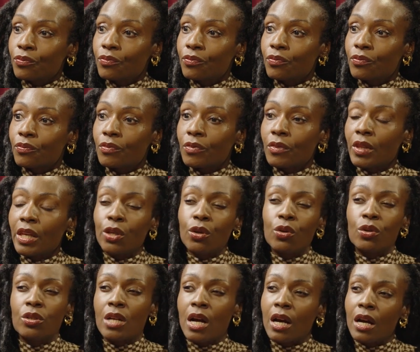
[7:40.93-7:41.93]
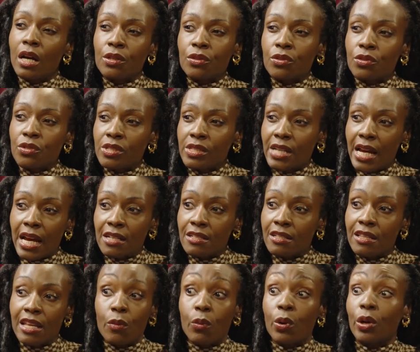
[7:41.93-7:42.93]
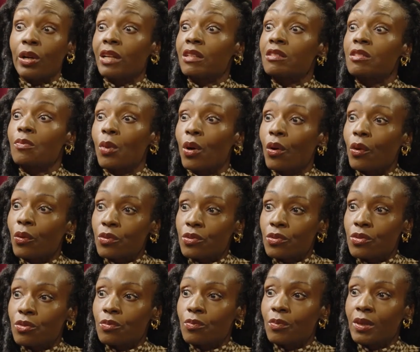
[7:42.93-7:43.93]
they could not understand, they weren't exposed.